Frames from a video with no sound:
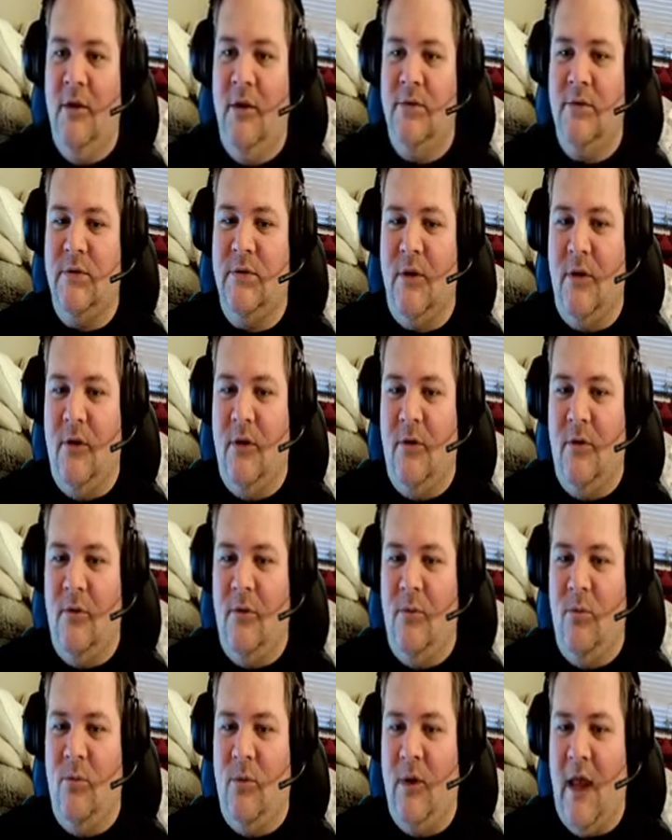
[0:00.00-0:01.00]

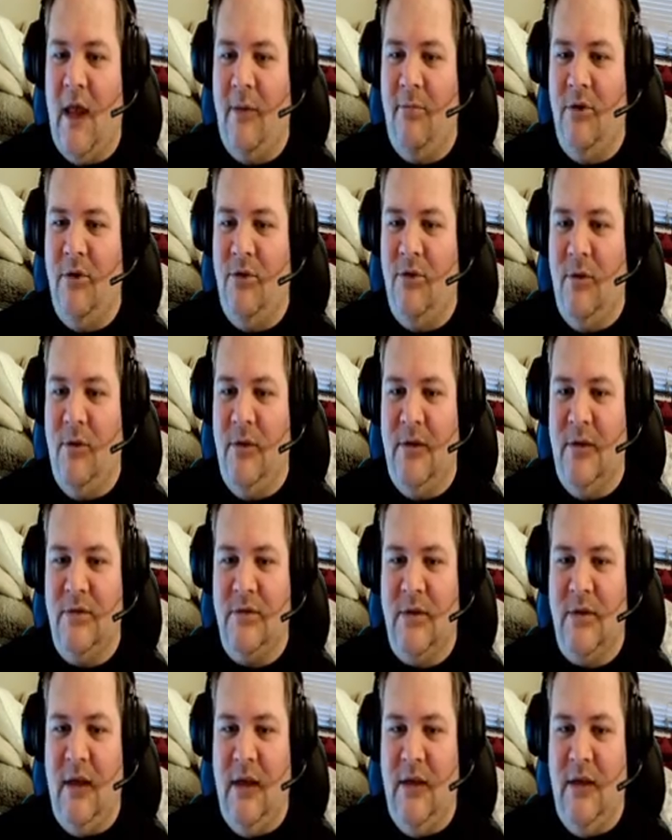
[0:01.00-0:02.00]
So what I would do in this
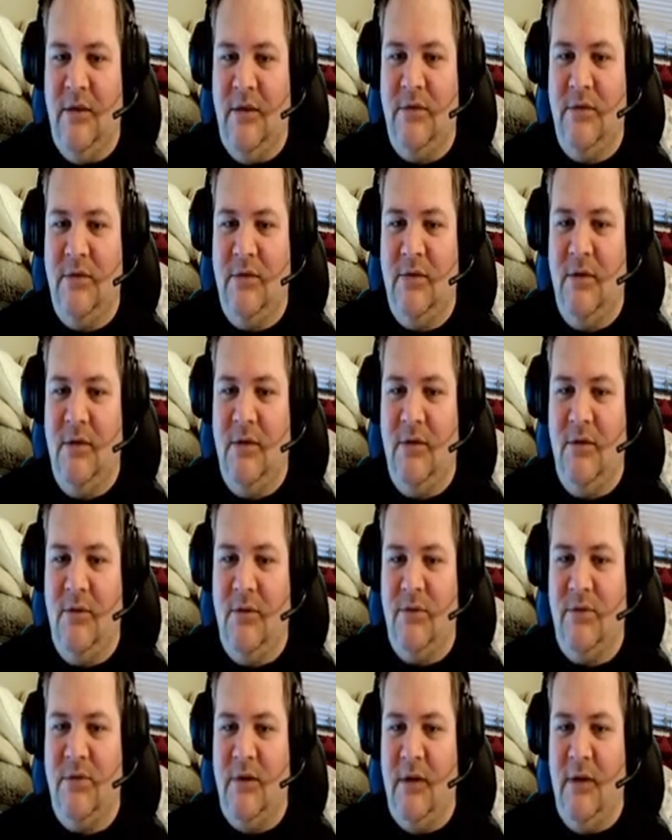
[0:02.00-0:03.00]
case,
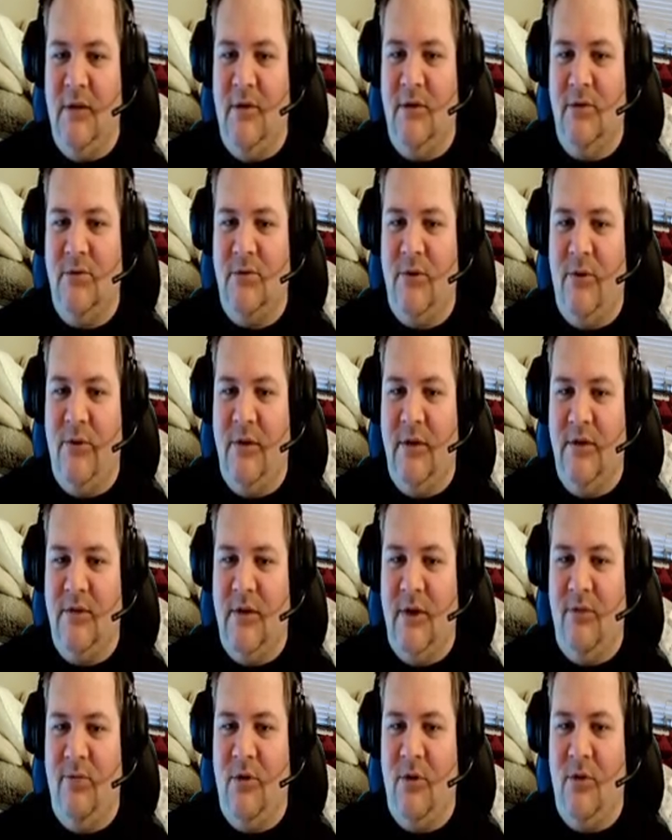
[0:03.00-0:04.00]
you'll see there's all these
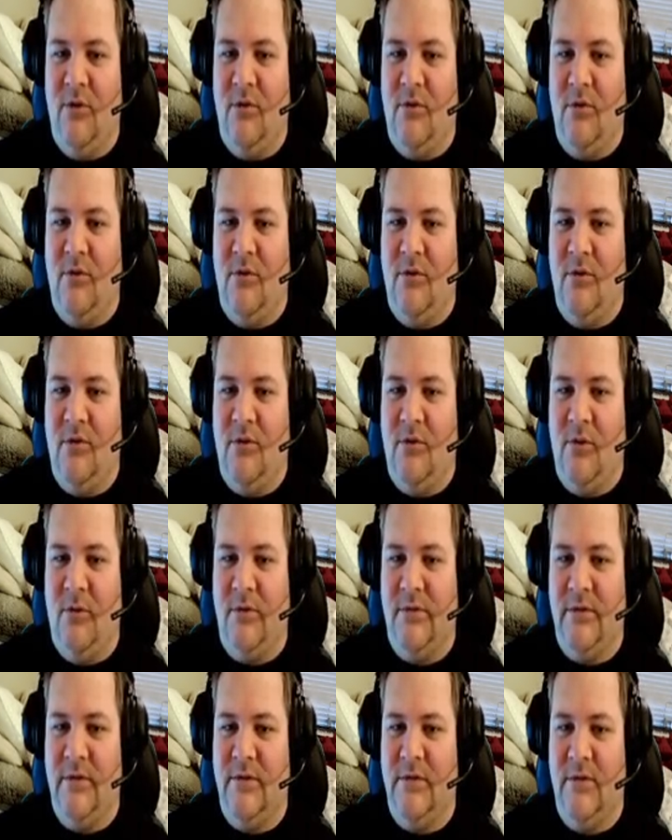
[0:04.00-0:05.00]
different
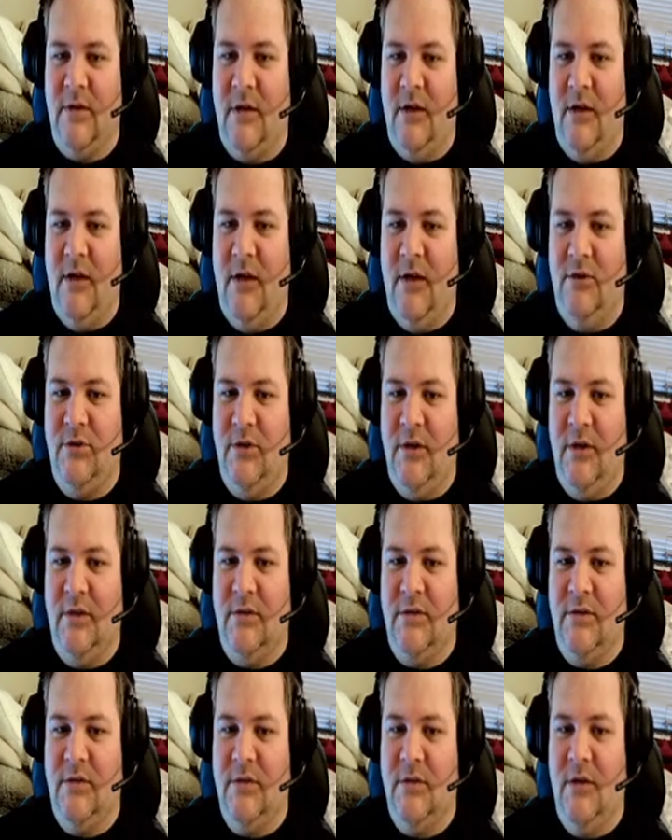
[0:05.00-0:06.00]
cultists and
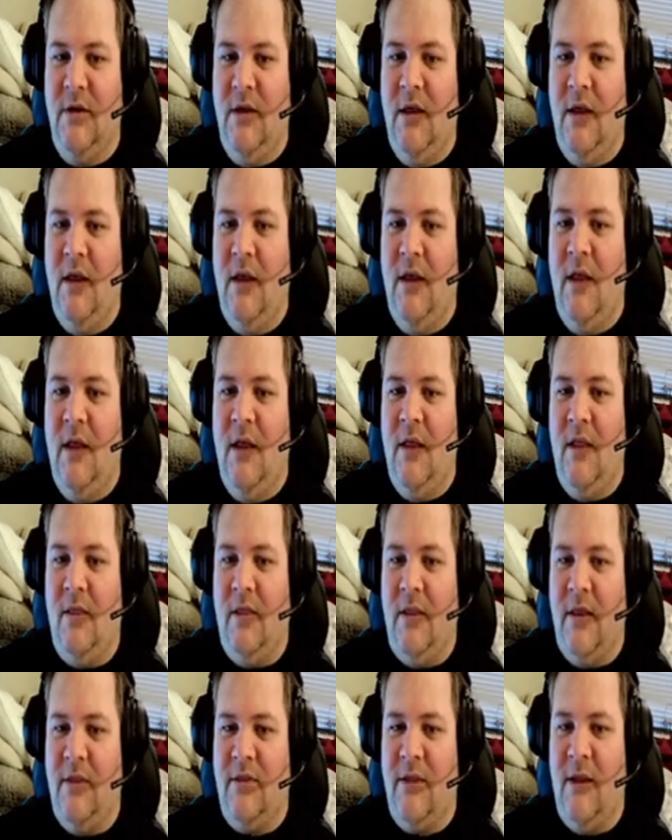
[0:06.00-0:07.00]
initiates.
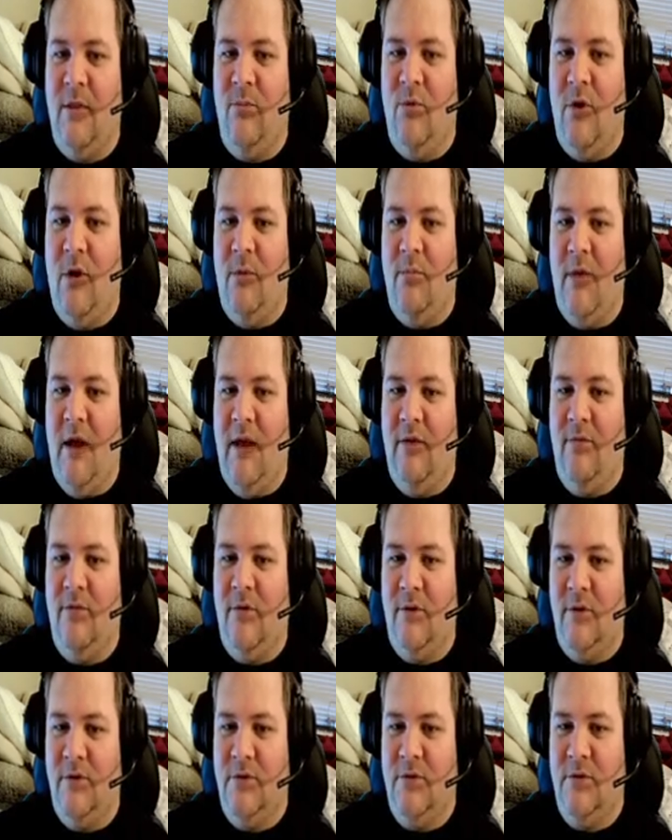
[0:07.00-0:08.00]
Let them run by
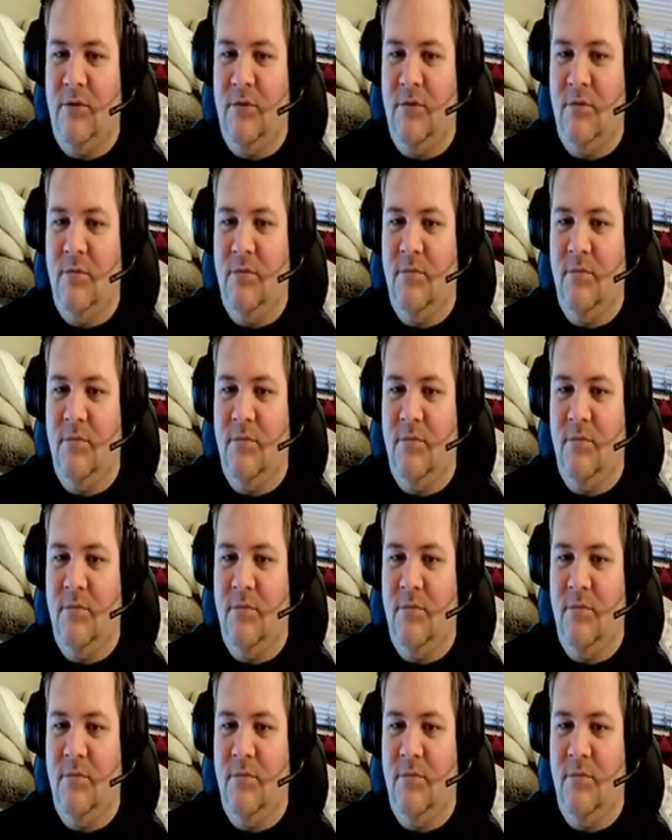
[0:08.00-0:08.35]
first.